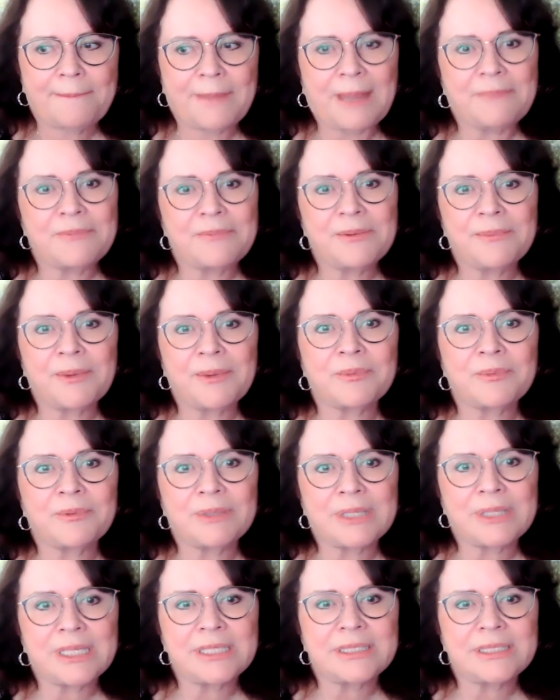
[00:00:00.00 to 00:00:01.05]
And remember
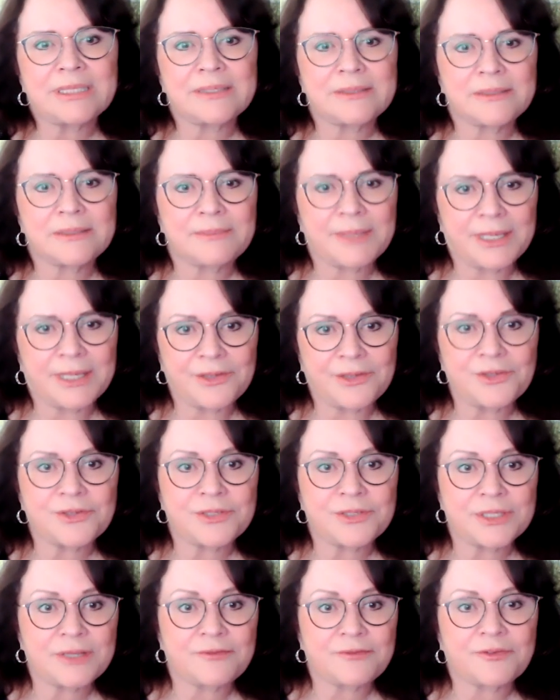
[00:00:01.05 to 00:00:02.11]
what they said to me in your
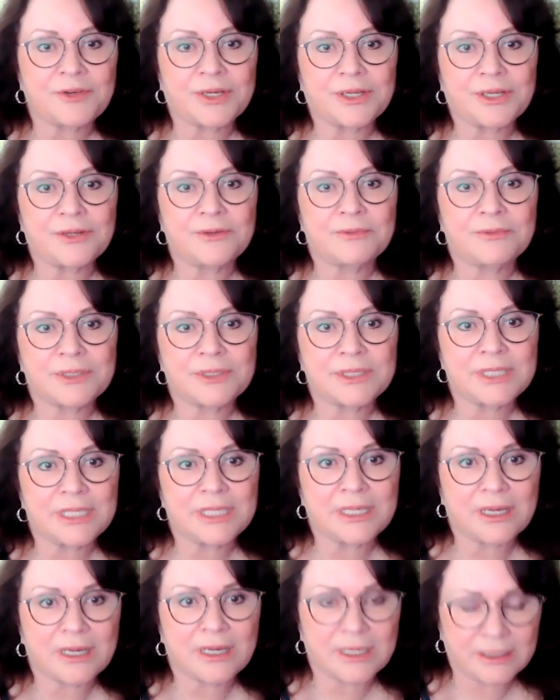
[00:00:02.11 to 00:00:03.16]
suffering, you will see
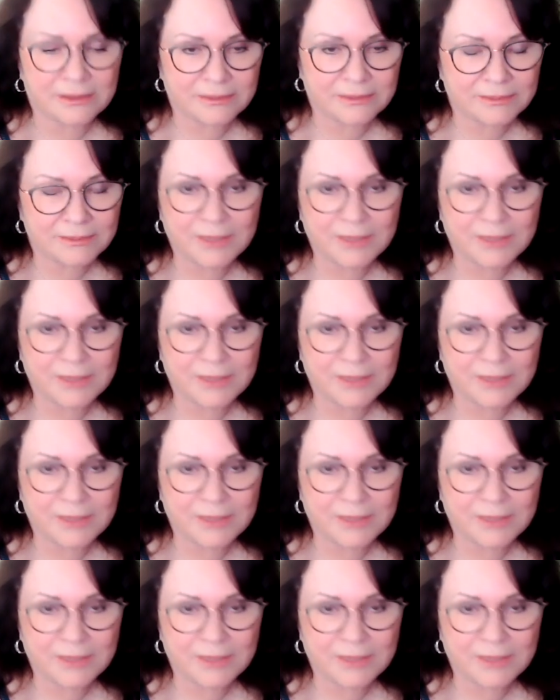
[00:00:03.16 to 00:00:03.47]
God.